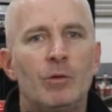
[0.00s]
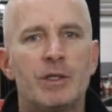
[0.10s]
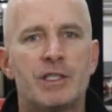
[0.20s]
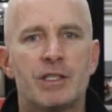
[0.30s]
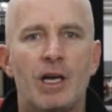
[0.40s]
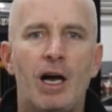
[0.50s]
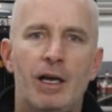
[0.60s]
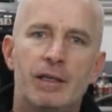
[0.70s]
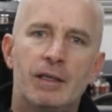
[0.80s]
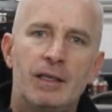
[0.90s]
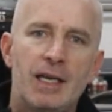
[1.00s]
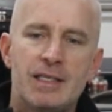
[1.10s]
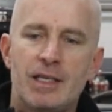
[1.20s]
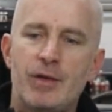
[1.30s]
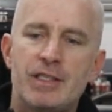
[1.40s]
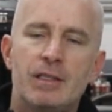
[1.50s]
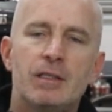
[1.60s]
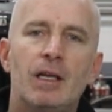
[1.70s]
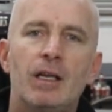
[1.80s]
which is odd, as there isn't